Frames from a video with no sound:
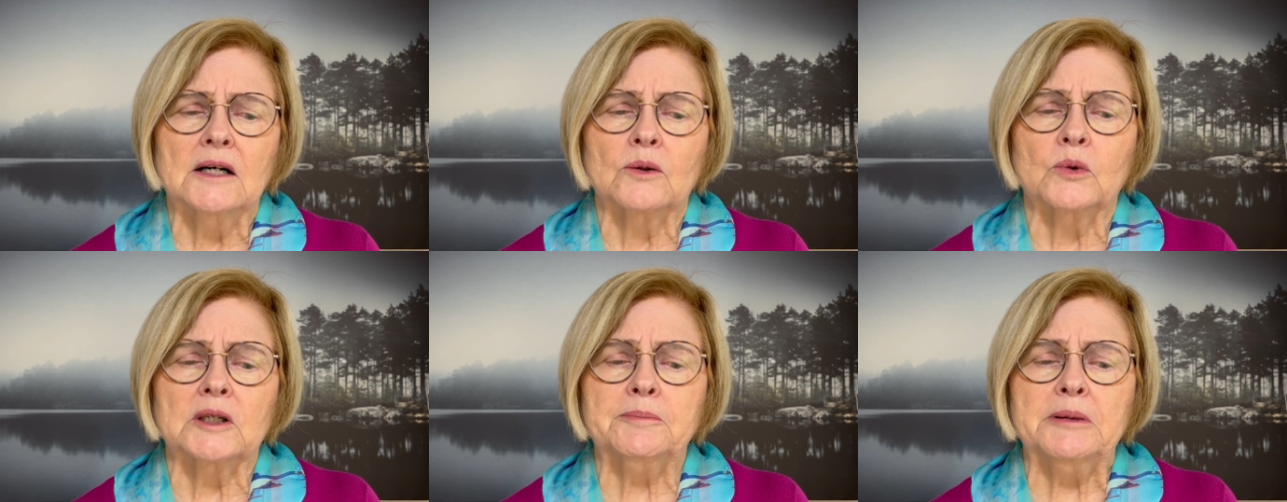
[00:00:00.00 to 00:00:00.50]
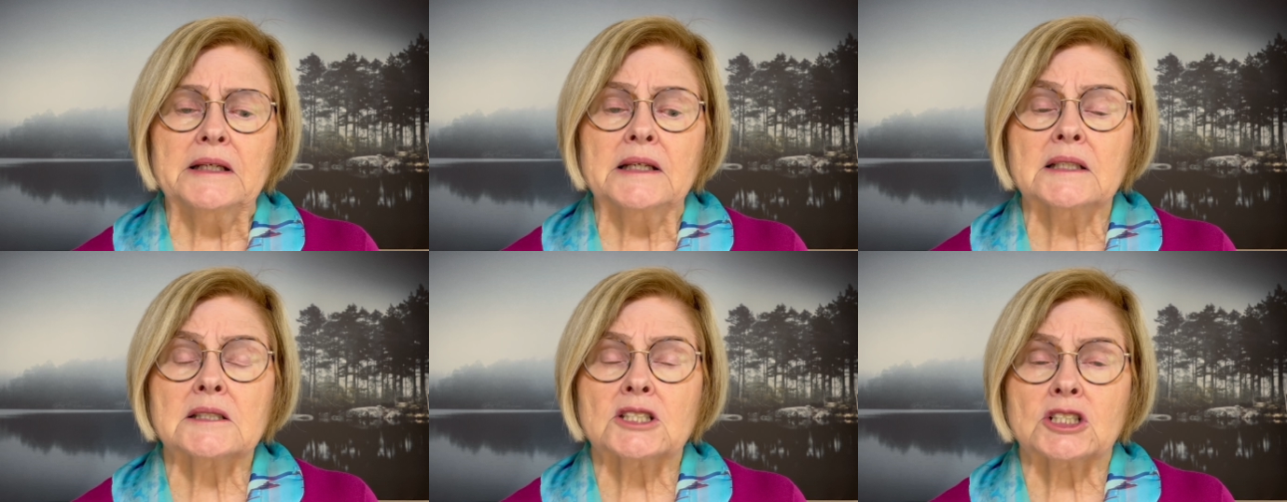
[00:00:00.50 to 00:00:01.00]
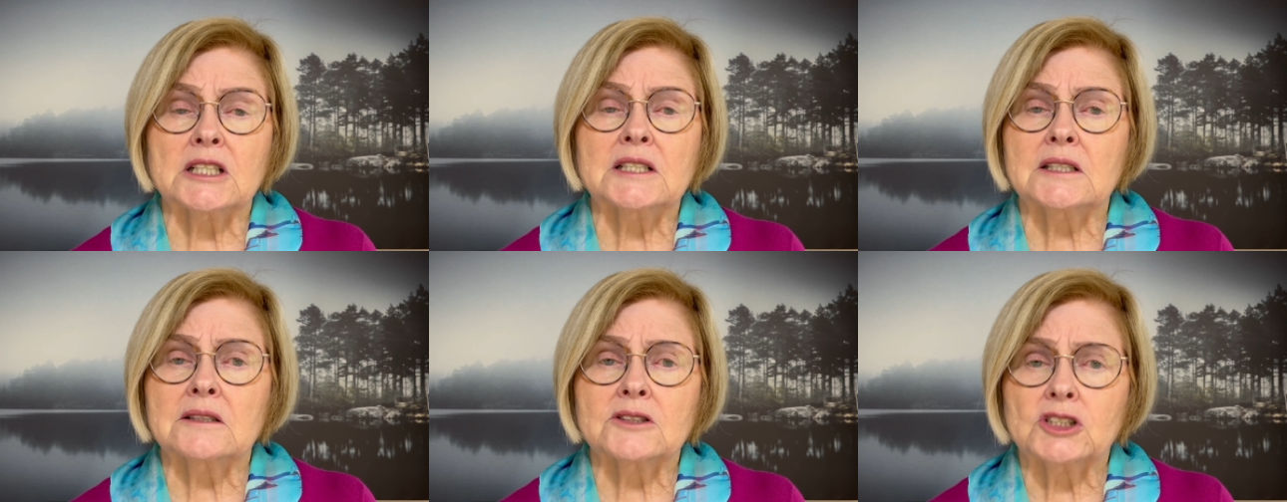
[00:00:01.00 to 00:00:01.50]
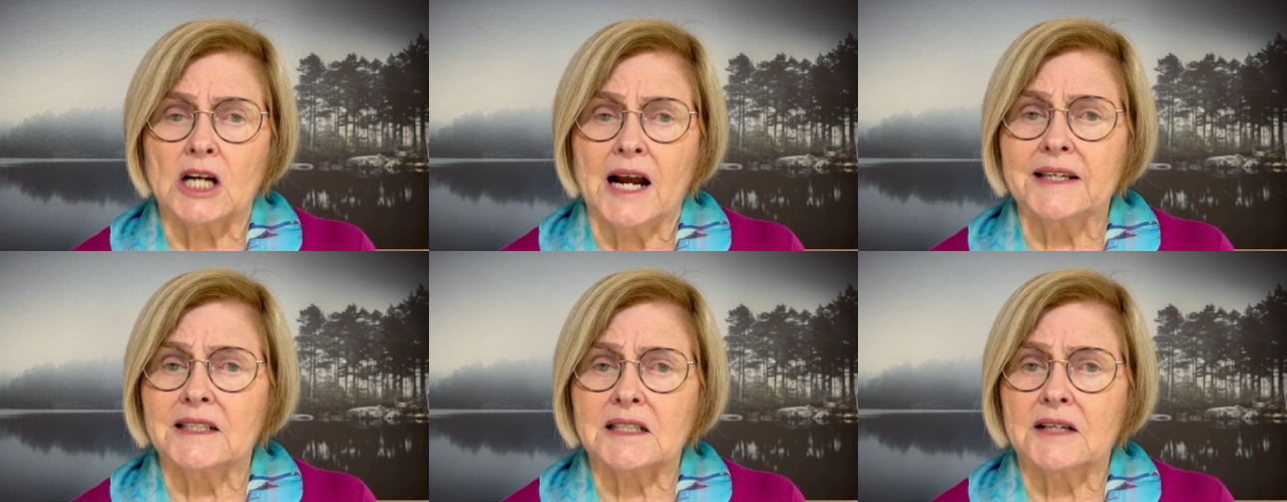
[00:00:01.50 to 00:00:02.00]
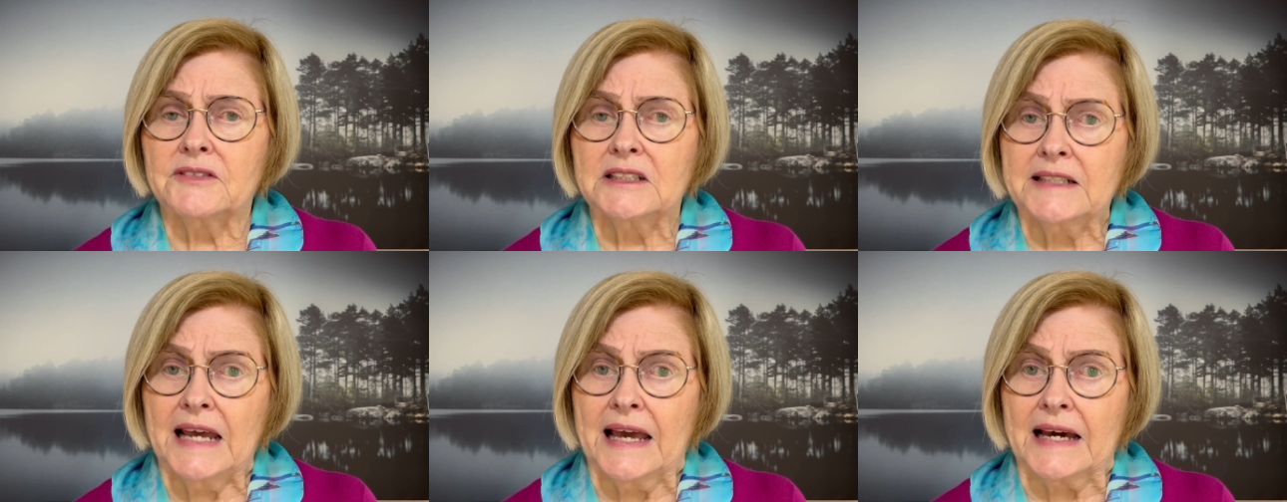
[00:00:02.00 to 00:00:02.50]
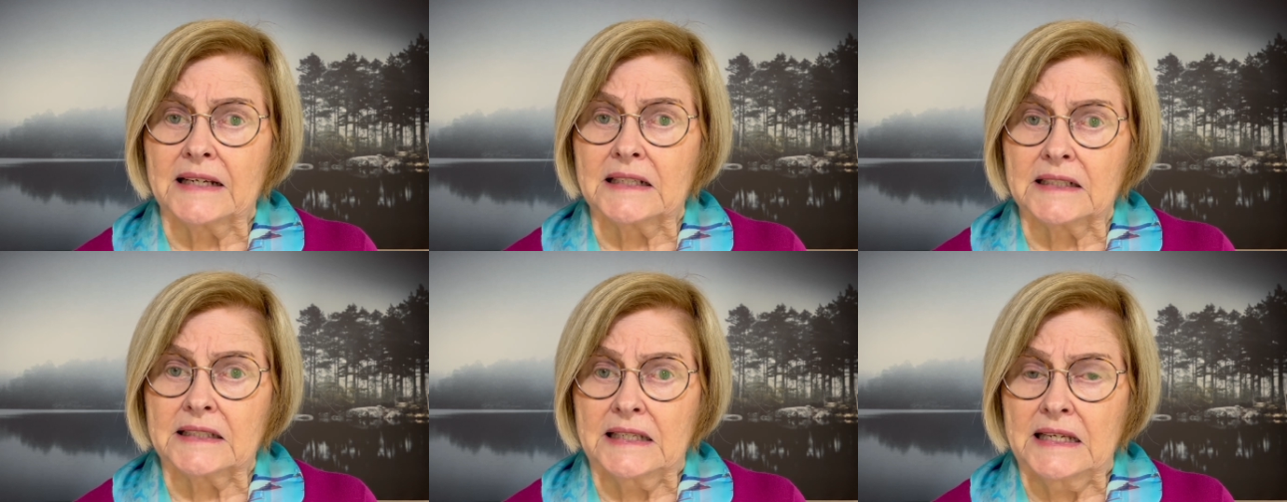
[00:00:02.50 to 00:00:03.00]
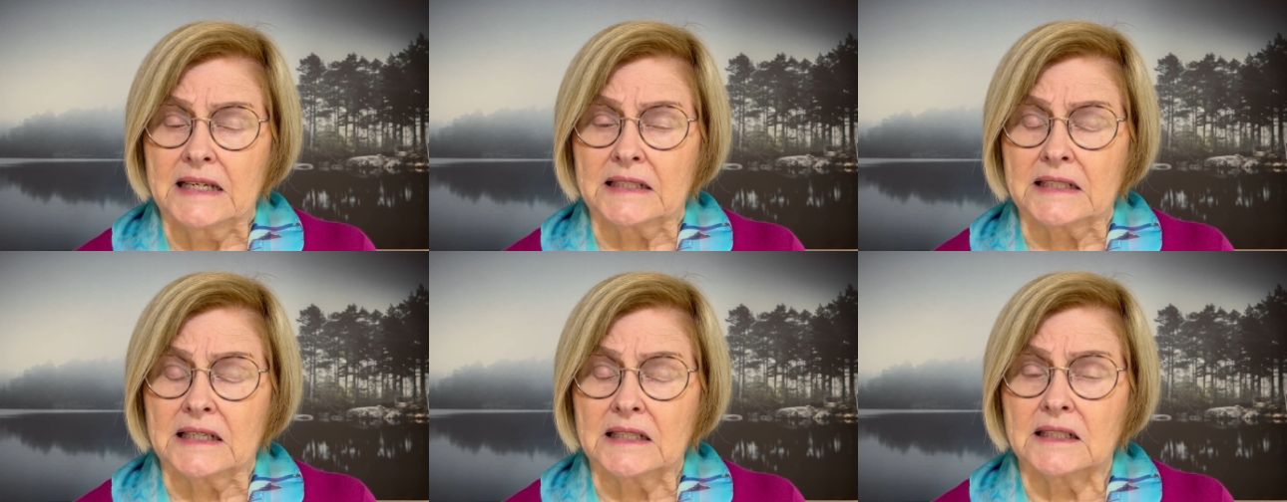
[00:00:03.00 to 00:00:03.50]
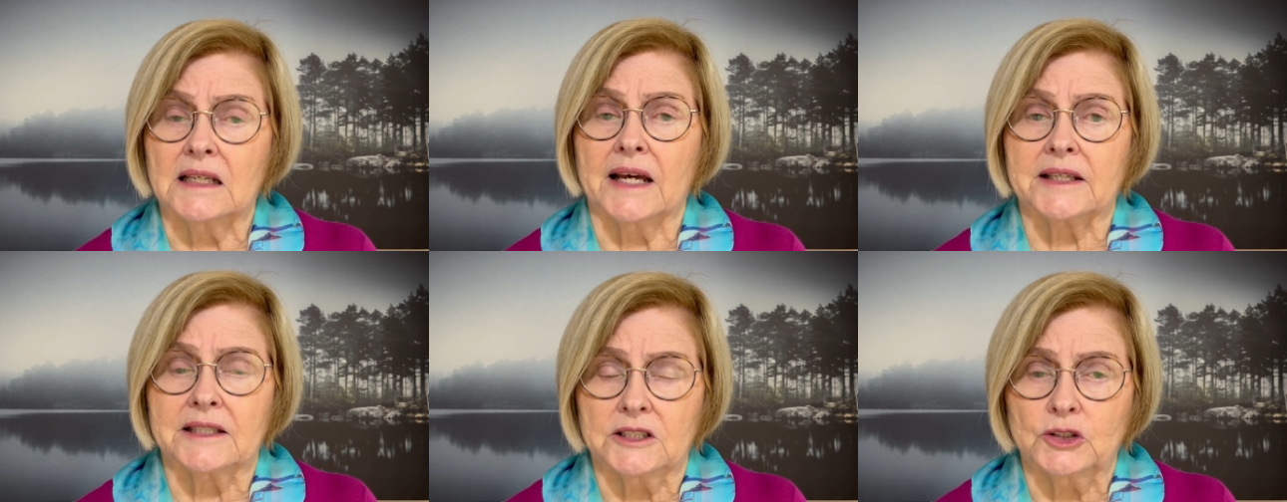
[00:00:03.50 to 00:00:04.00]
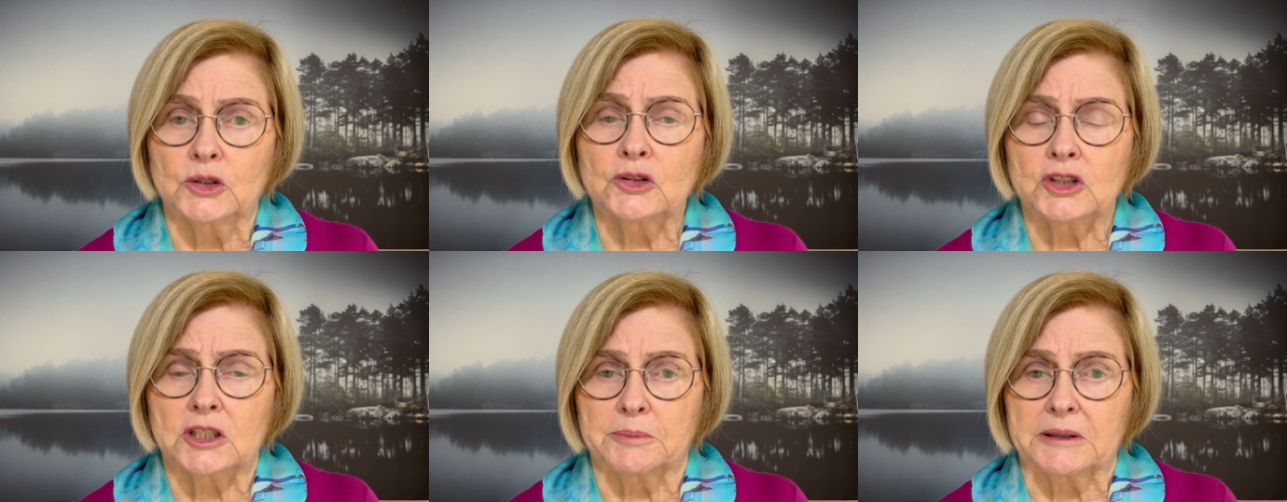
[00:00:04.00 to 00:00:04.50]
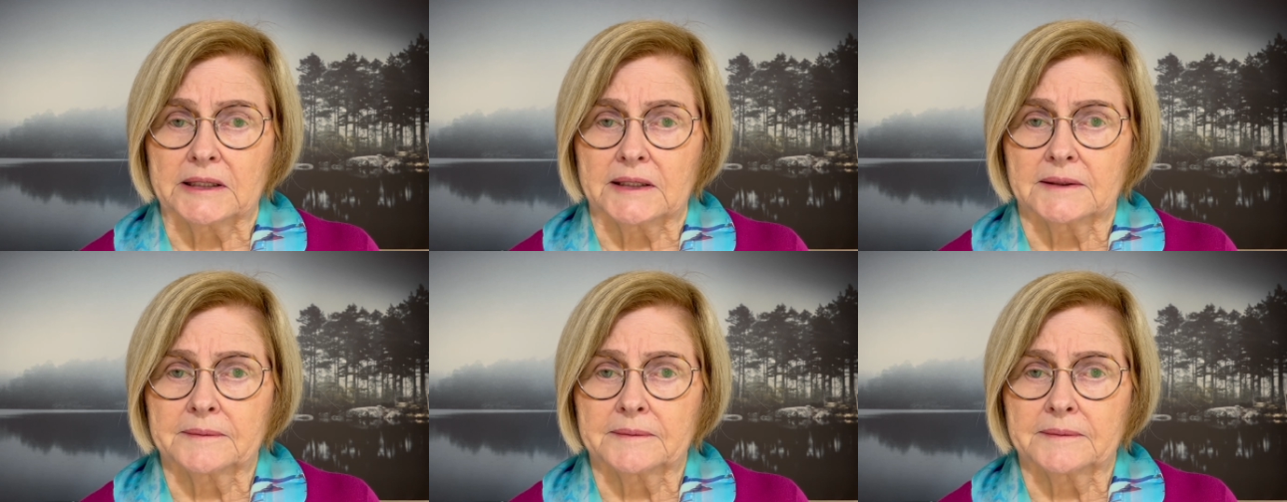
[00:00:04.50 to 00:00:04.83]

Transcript: would be his gentle giant of a dad again, like he used to be.